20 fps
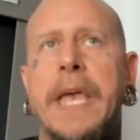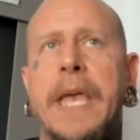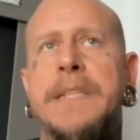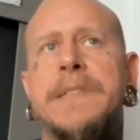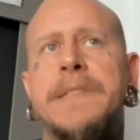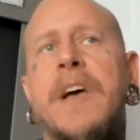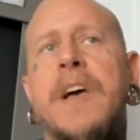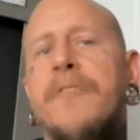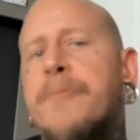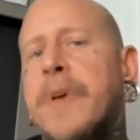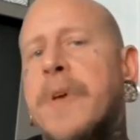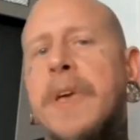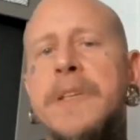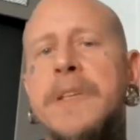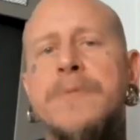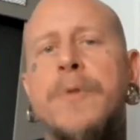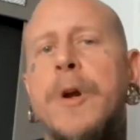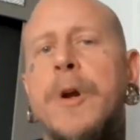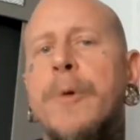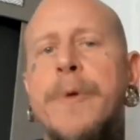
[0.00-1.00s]
it's tough
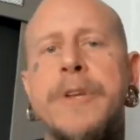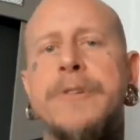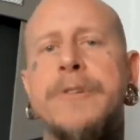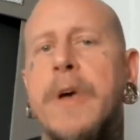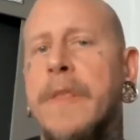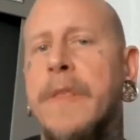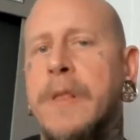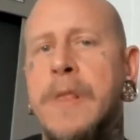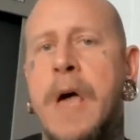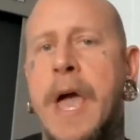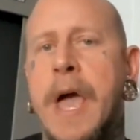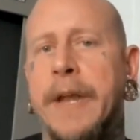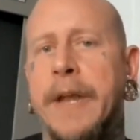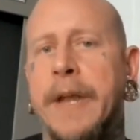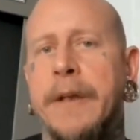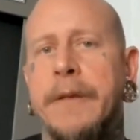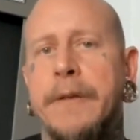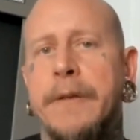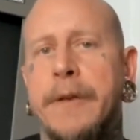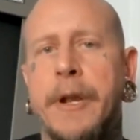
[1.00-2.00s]
because where do we draw the
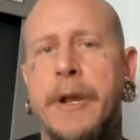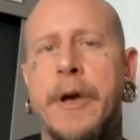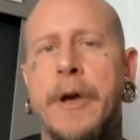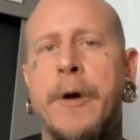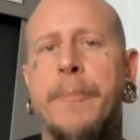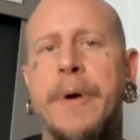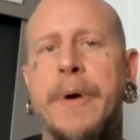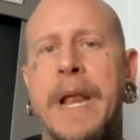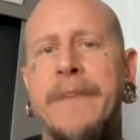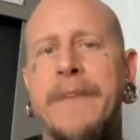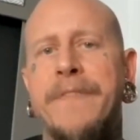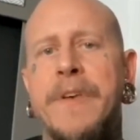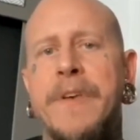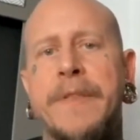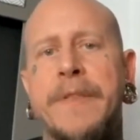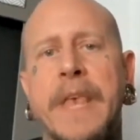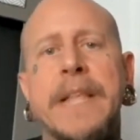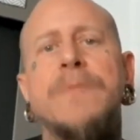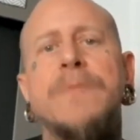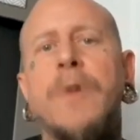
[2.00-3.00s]
line, But I
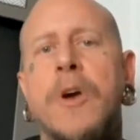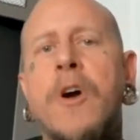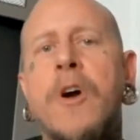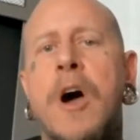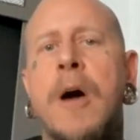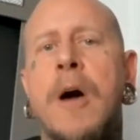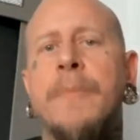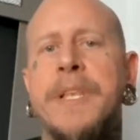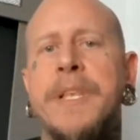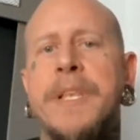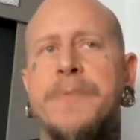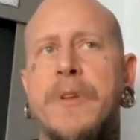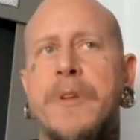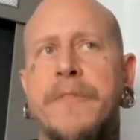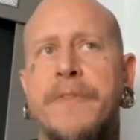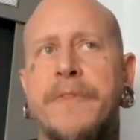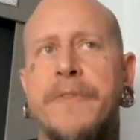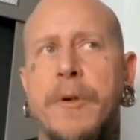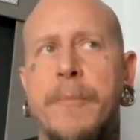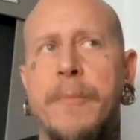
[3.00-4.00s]
feel like that's what comedy is
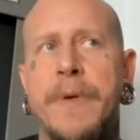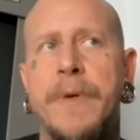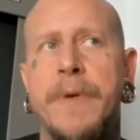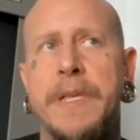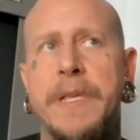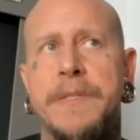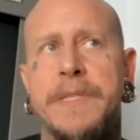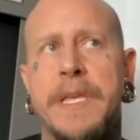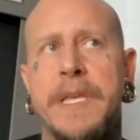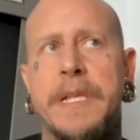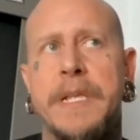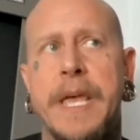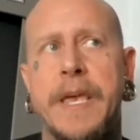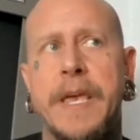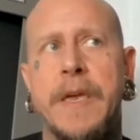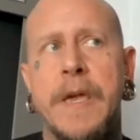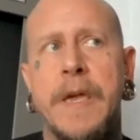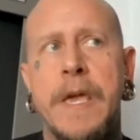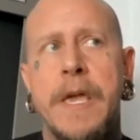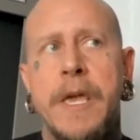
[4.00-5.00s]
beautiful, is that,
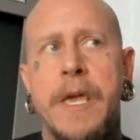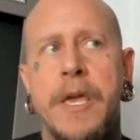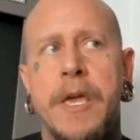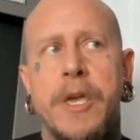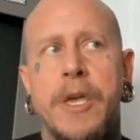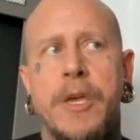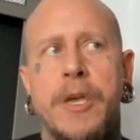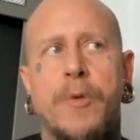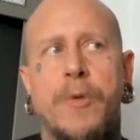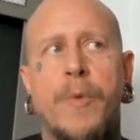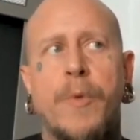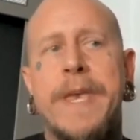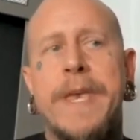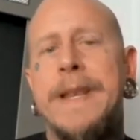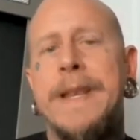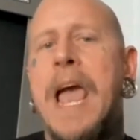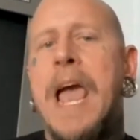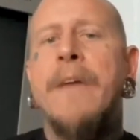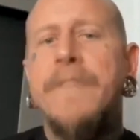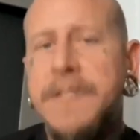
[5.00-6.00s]
like, we
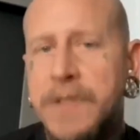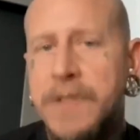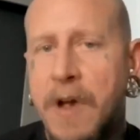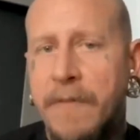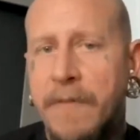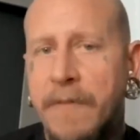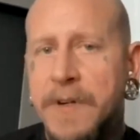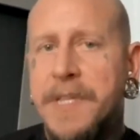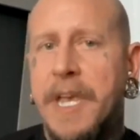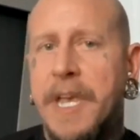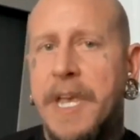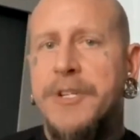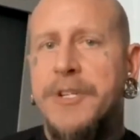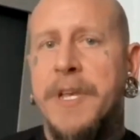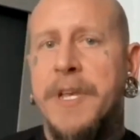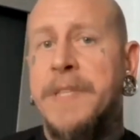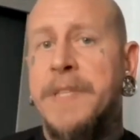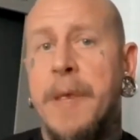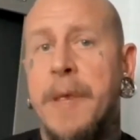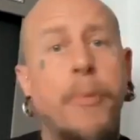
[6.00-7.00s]
can have these
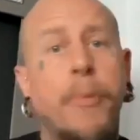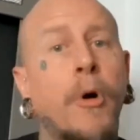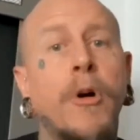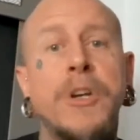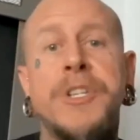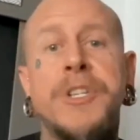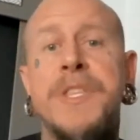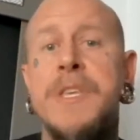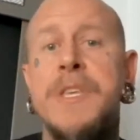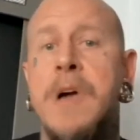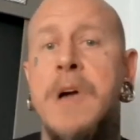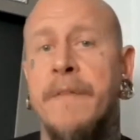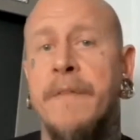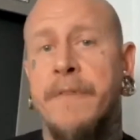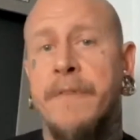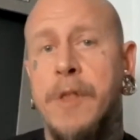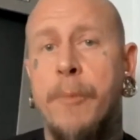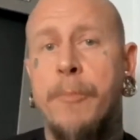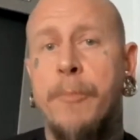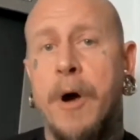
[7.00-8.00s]
conversations and push the
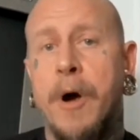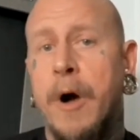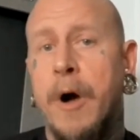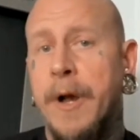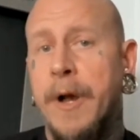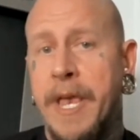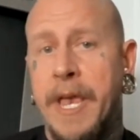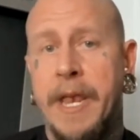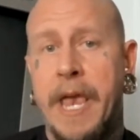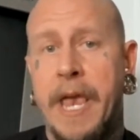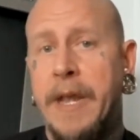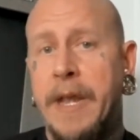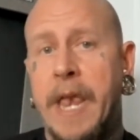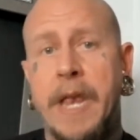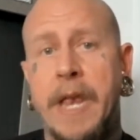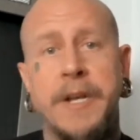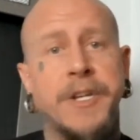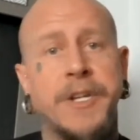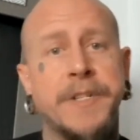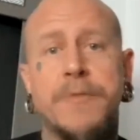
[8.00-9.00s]
envelope on it
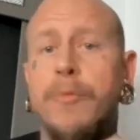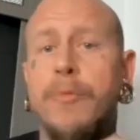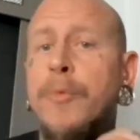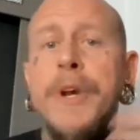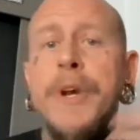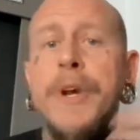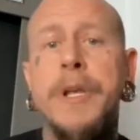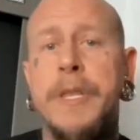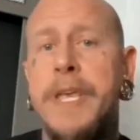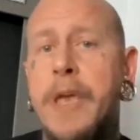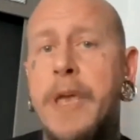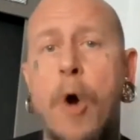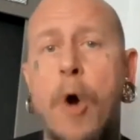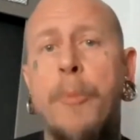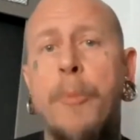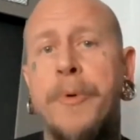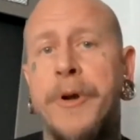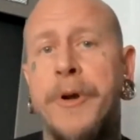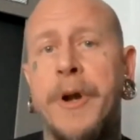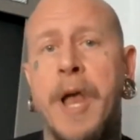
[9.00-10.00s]
and just really
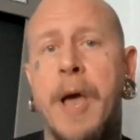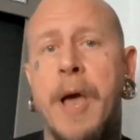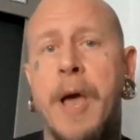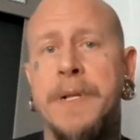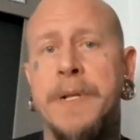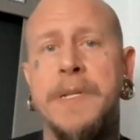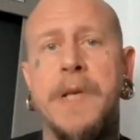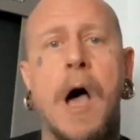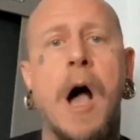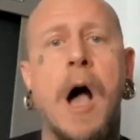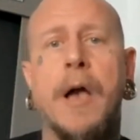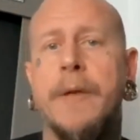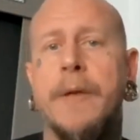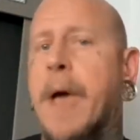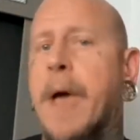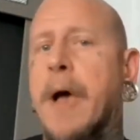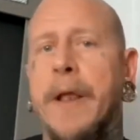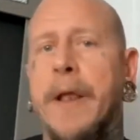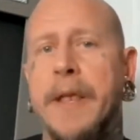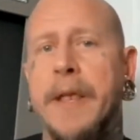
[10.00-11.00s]
open it up and talk
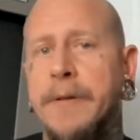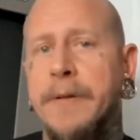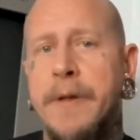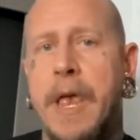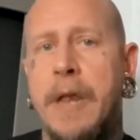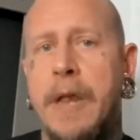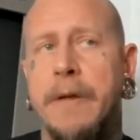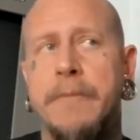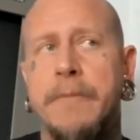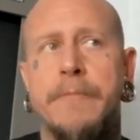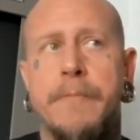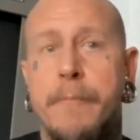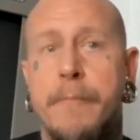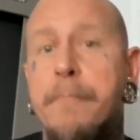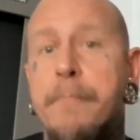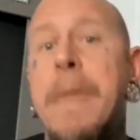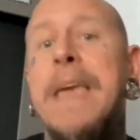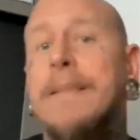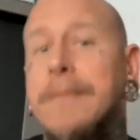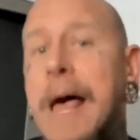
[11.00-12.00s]
about it and
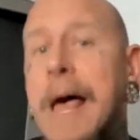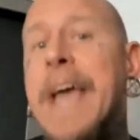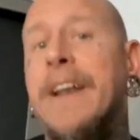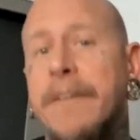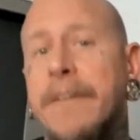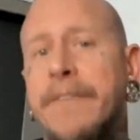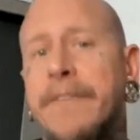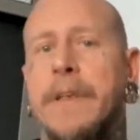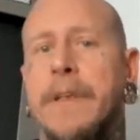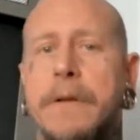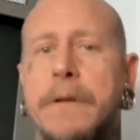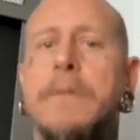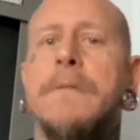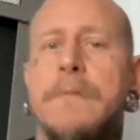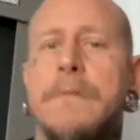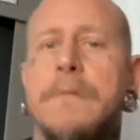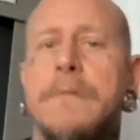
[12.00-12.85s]
make light of it.